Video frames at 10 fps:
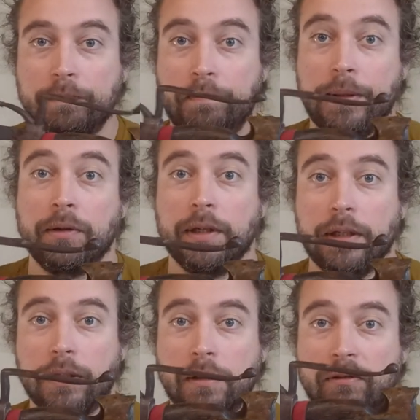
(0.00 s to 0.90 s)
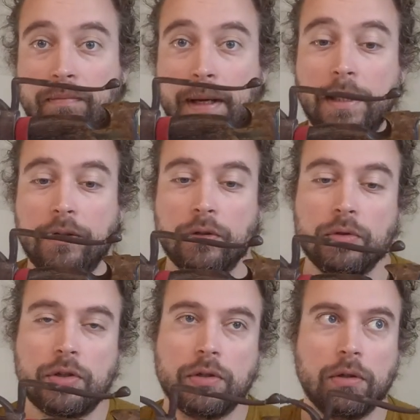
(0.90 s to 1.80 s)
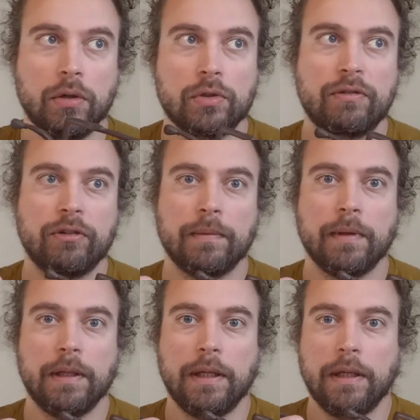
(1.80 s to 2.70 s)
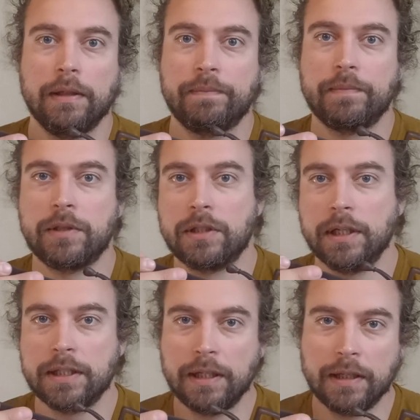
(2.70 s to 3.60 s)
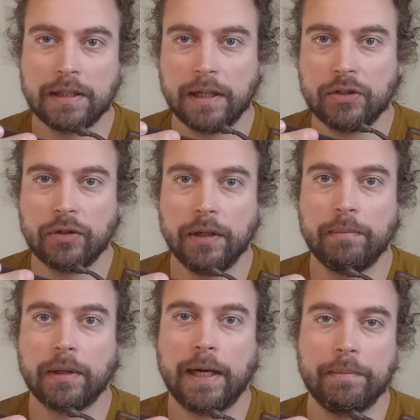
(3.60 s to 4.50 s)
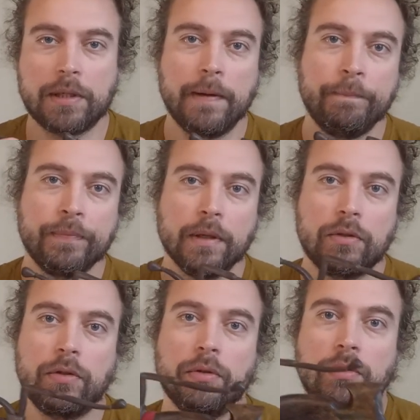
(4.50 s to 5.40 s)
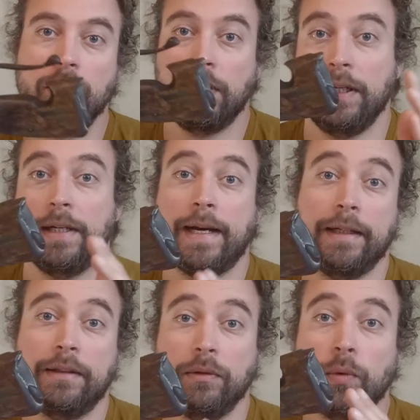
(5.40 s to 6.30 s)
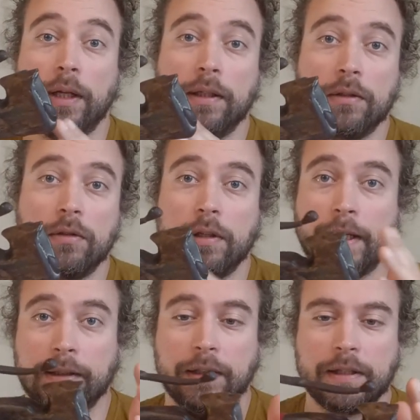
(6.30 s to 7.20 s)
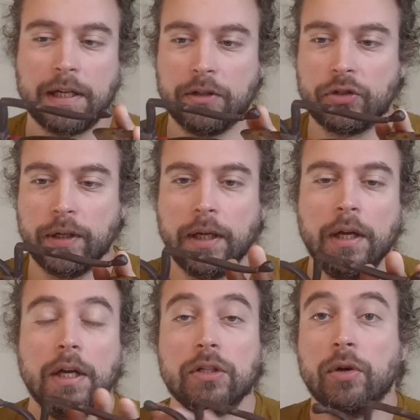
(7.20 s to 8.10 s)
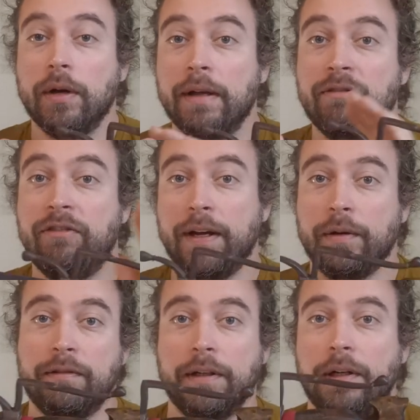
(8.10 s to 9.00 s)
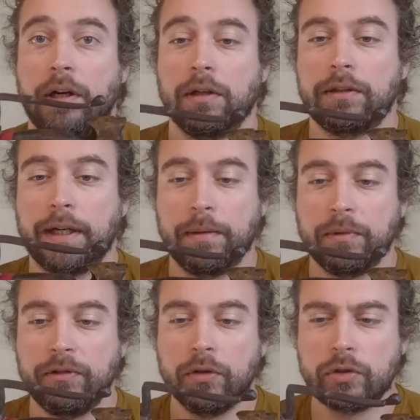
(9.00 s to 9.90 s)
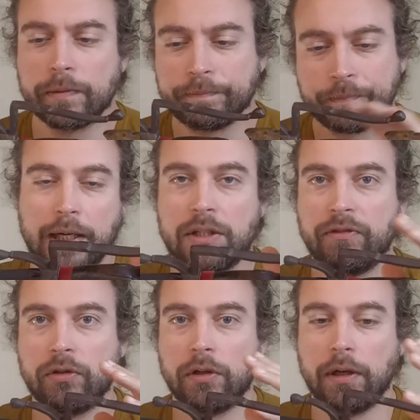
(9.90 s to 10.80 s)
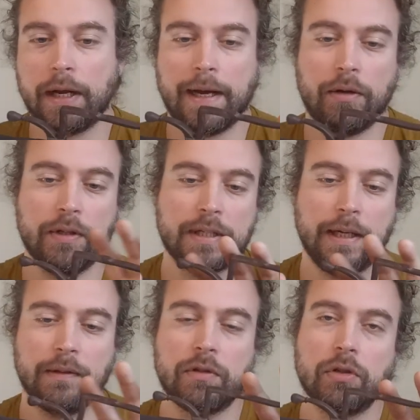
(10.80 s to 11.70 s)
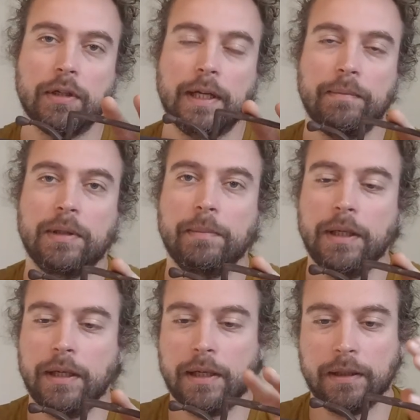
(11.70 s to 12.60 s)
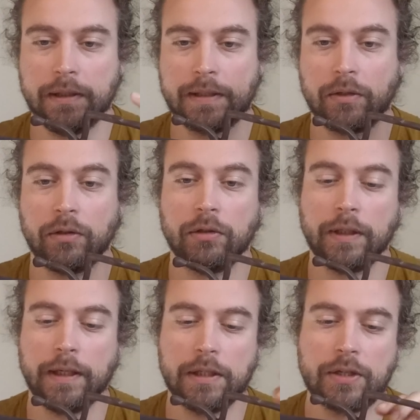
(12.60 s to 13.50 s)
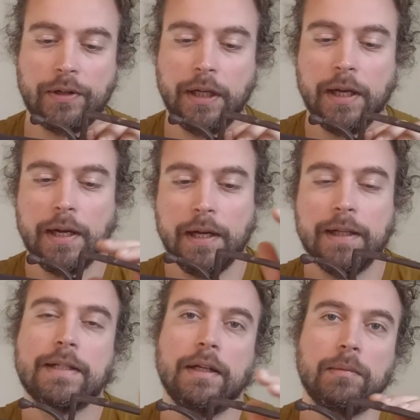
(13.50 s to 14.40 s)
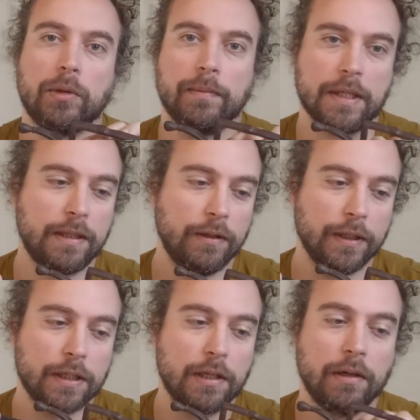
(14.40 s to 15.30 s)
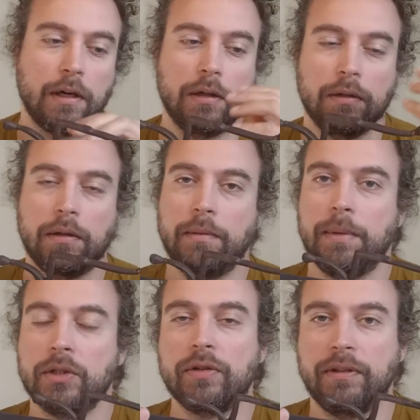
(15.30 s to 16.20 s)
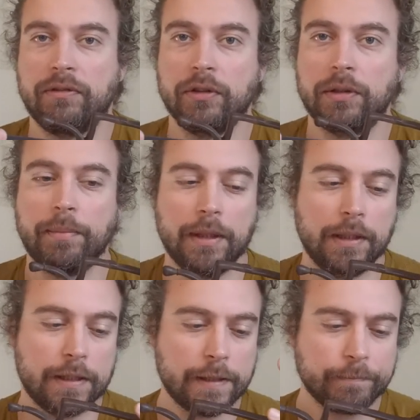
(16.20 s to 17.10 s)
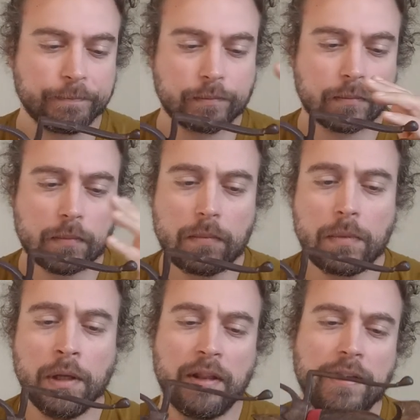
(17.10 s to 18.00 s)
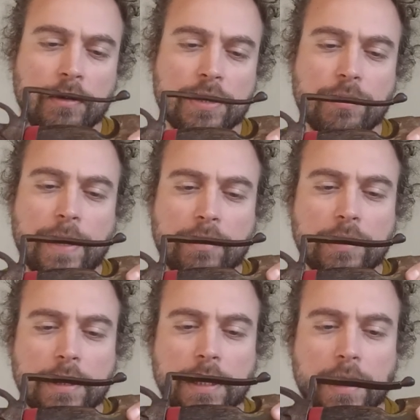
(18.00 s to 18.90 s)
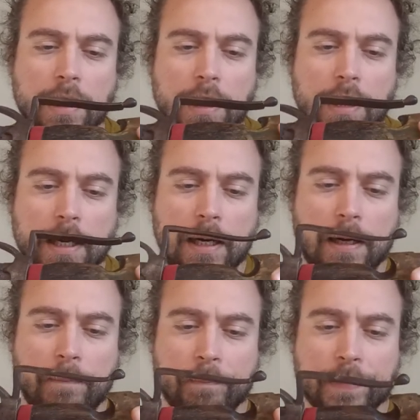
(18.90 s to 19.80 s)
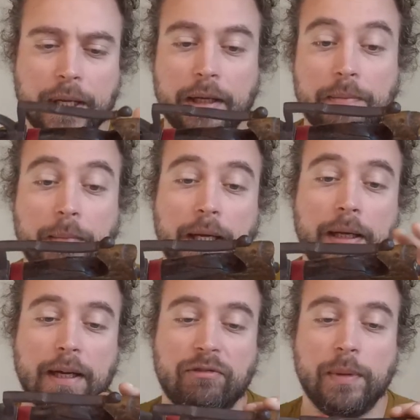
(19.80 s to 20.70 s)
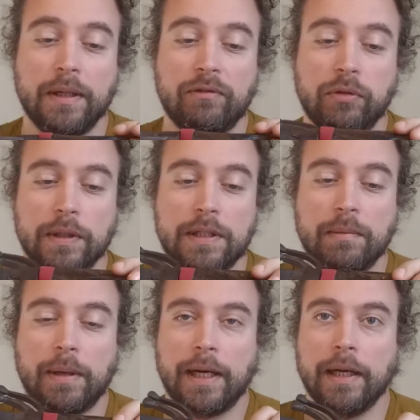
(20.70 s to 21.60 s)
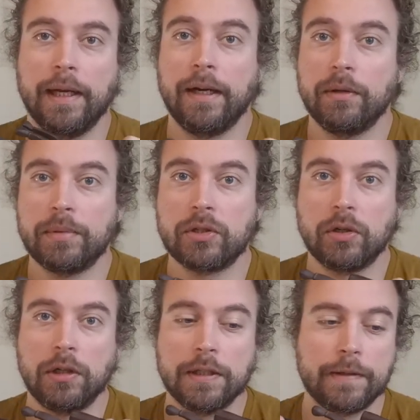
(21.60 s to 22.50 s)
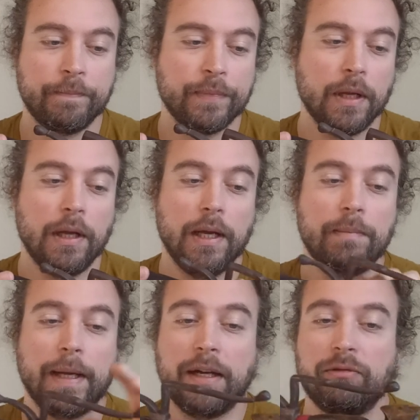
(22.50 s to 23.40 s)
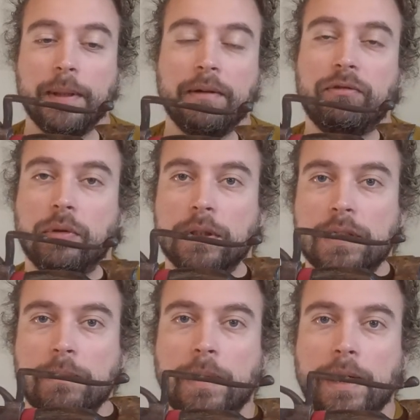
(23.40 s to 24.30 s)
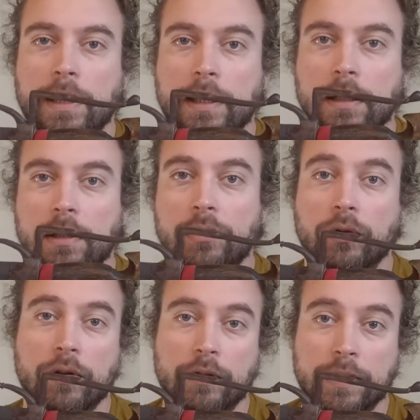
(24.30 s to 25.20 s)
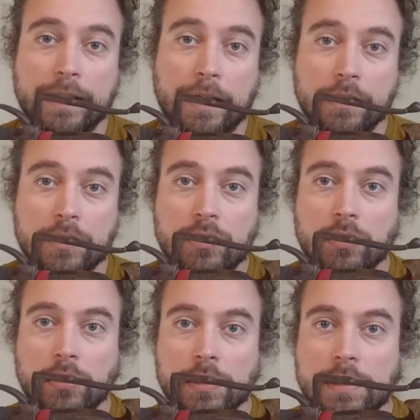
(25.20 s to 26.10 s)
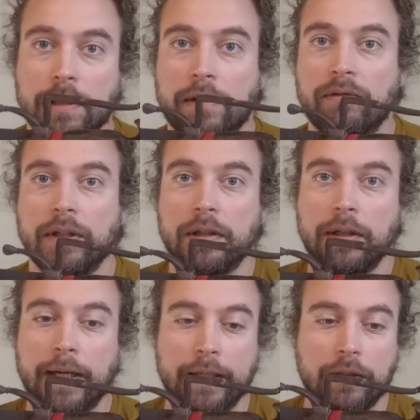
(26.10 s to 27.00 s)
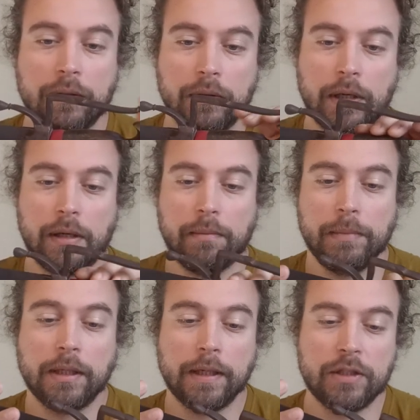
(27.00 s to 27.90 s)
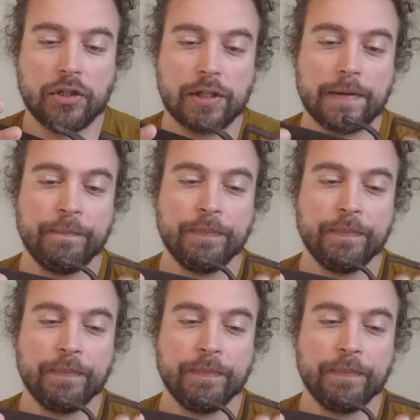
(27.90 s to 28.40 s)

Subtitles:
period of main use goes from the 16th century, perhaps, to the well into the 19th century. So a very, very long time of use. As for how this kind of sword came to be and its early history, that's a little more mysterious. There are a bunch of different opinions and theories around it. It may have been influenced by Arab swords. It may have been influenced by northern Italian swords of the late Middle Ages.